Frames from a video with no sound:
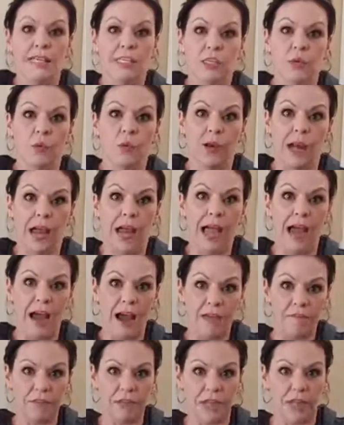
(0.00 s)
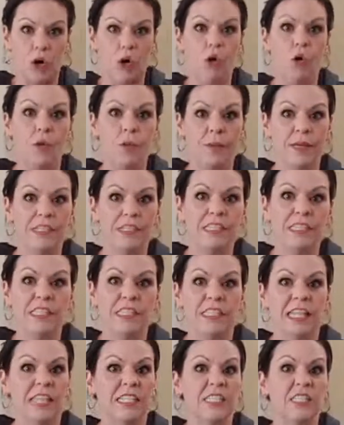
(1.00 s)
And so when I have like a whole
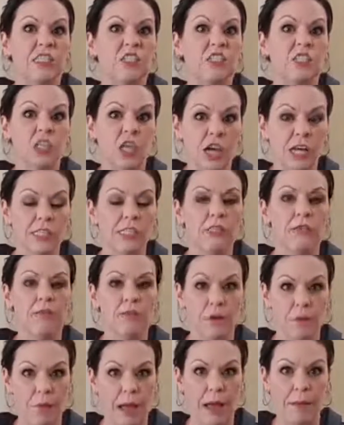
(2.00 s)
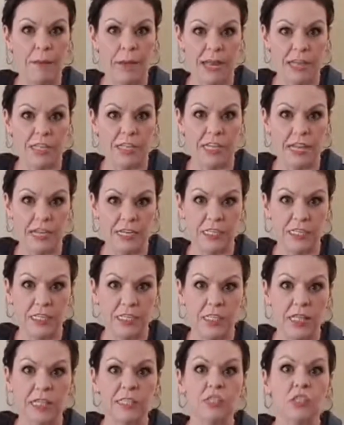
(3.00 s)
business that's just from my
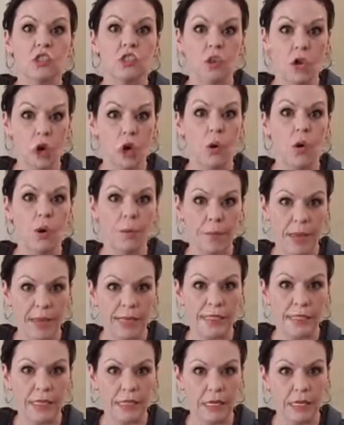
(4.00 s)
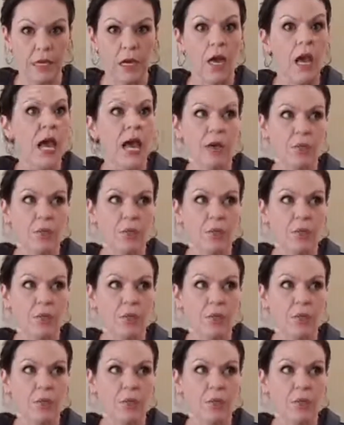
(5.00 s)
imagination, that's so amazing.